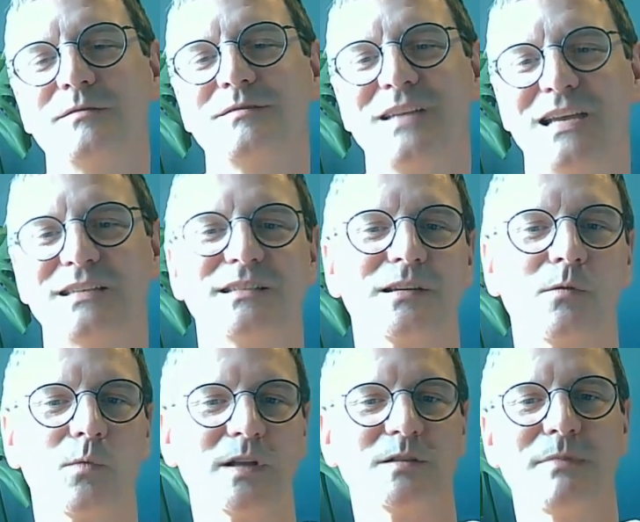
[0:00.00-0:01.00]
testing
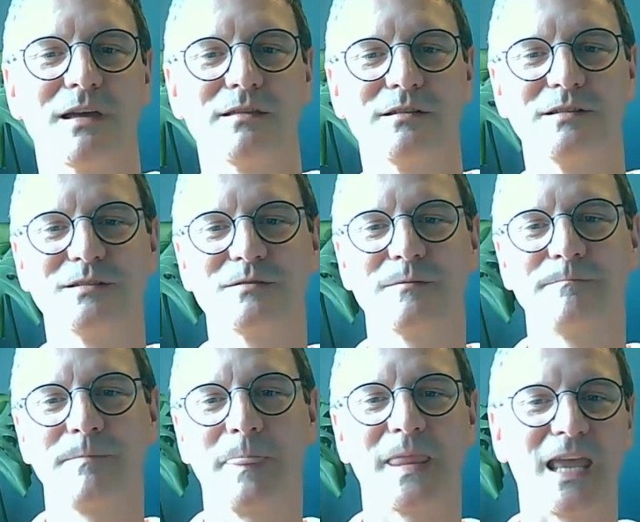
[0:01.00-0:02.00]
which methods
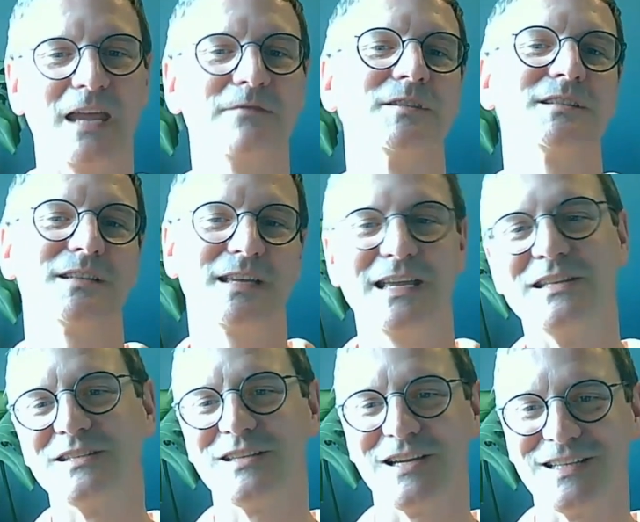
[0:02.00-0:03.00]
gave us
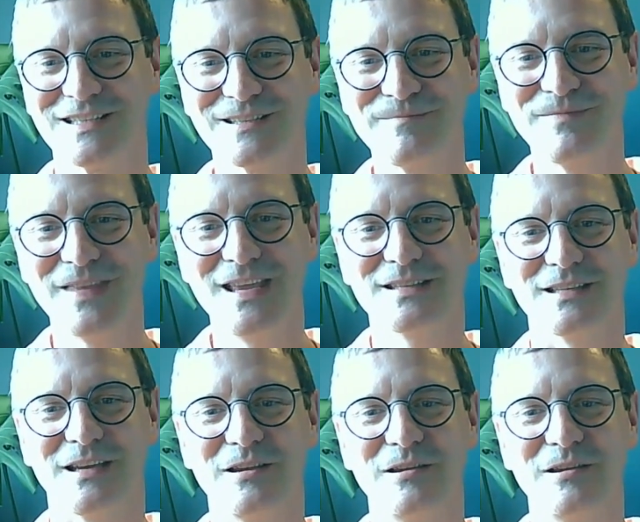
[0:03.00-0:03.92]
insights. So